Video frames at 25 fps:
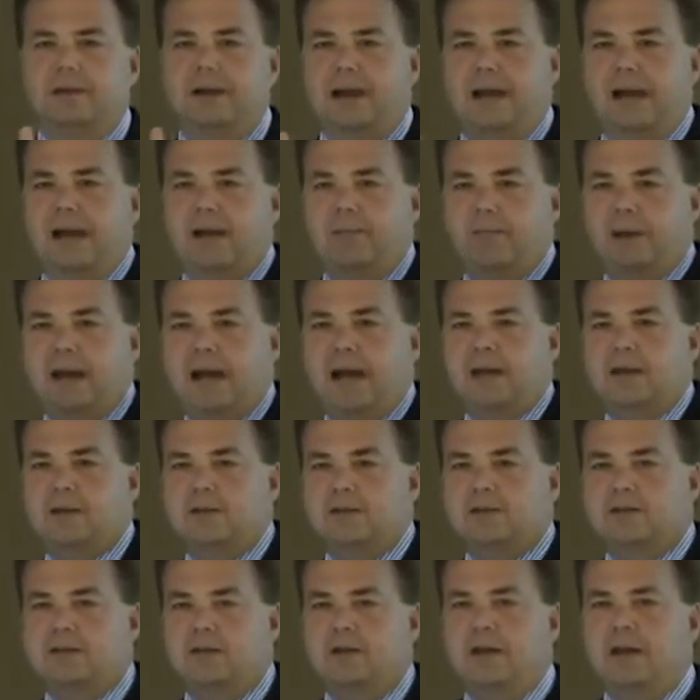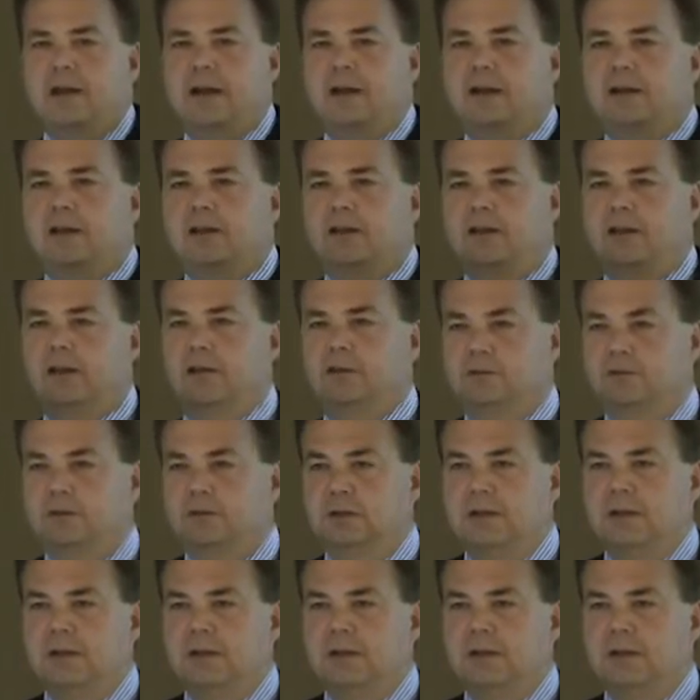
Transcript: and patents are antithetical.